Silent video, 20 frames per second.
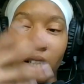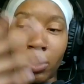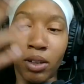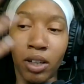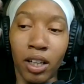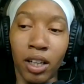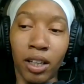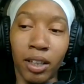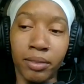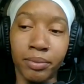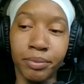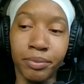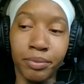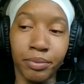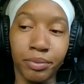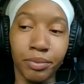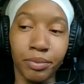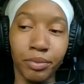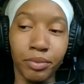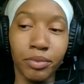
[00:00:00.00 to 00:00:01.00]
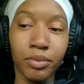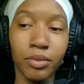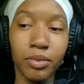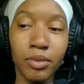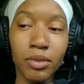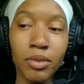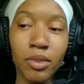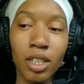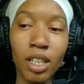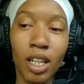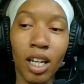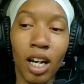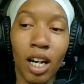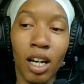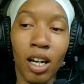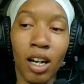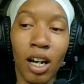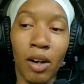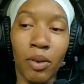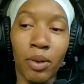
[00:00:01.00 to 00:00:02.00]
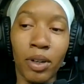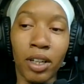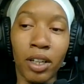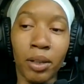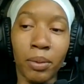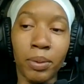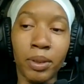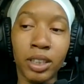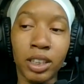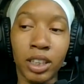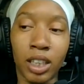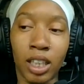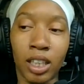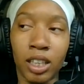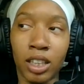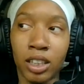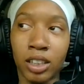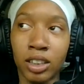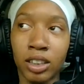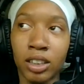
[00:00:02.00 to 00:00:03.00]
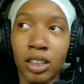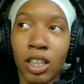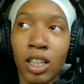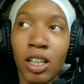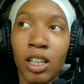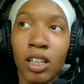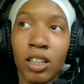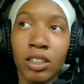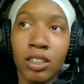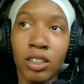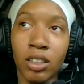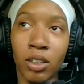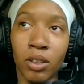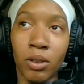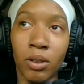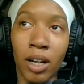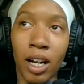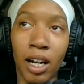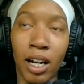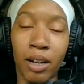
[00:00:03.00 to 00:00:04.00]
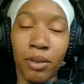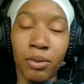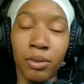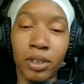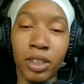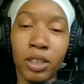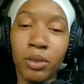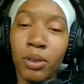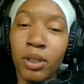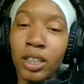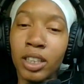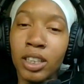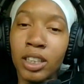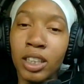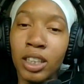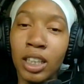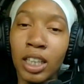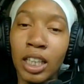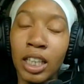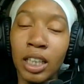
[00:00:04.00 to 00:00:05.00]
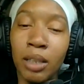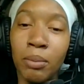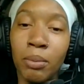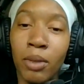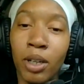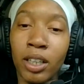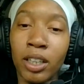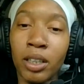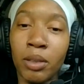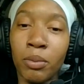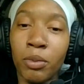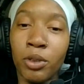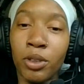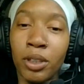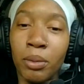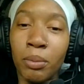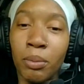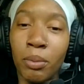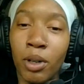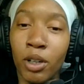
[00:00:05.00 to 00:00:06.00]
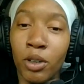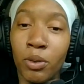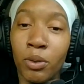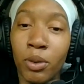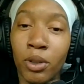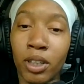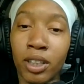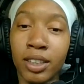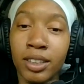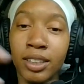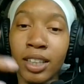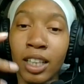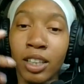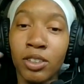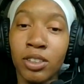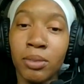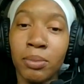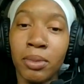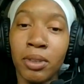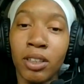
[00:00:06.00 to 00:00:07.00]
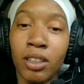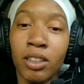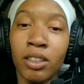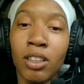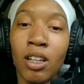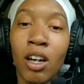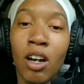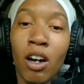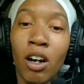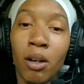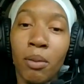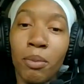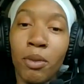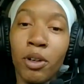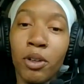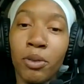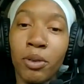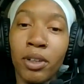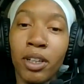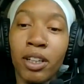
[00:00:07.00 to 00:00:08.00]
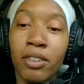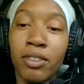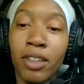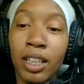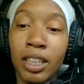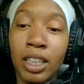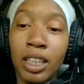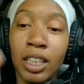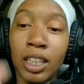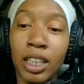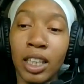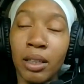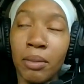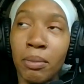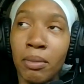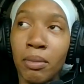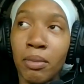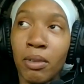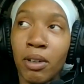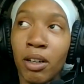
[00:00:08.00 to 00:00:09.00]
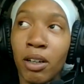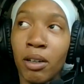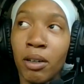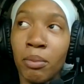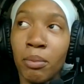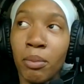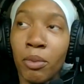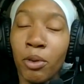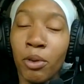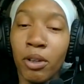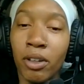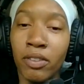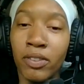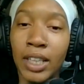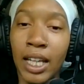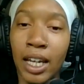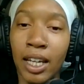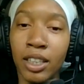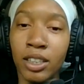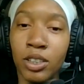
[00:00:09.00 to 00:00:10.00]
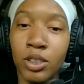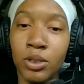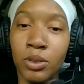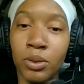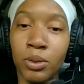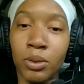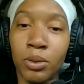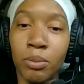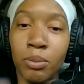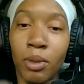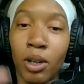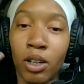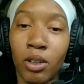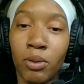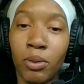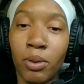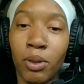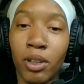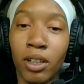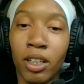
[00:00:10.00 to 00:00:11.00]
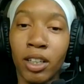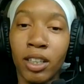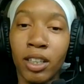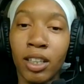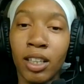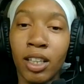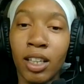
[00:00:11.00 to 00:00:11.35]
okay, uh, I want to help his lungs. So I really wanted to get mullein more than mugwort because I used to be on mugwort heavy. I need to get um, more of that too. Mugwort